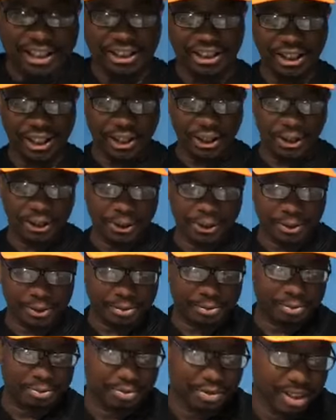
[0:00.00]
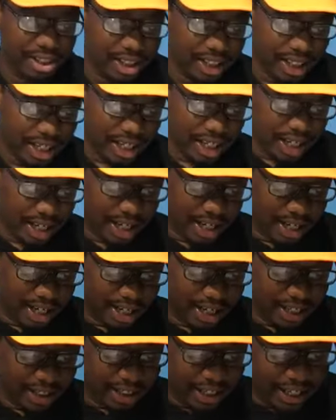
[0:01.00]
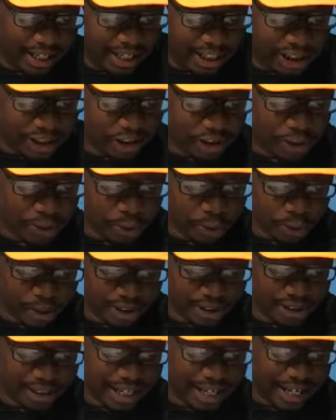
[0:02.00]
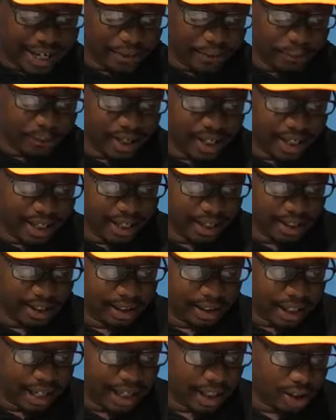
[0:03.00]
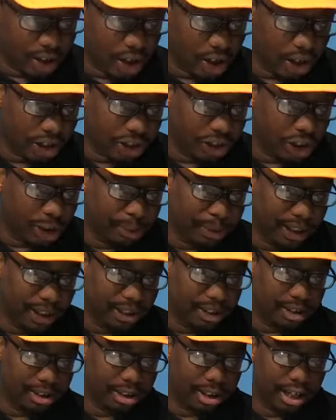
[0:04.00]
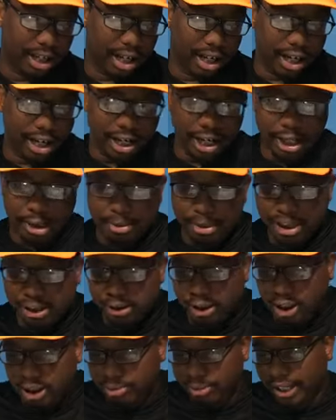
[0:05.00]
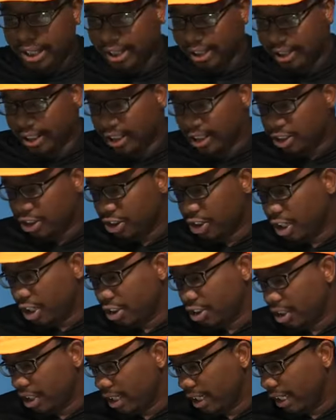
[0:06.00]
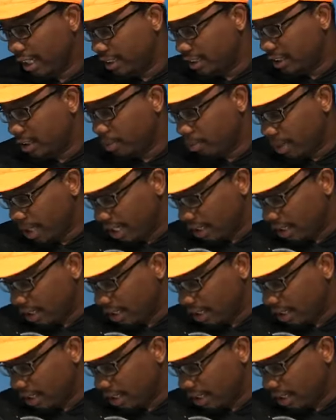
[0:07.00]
So the issue is that when Lake Okeechobee's is being discharged to the east and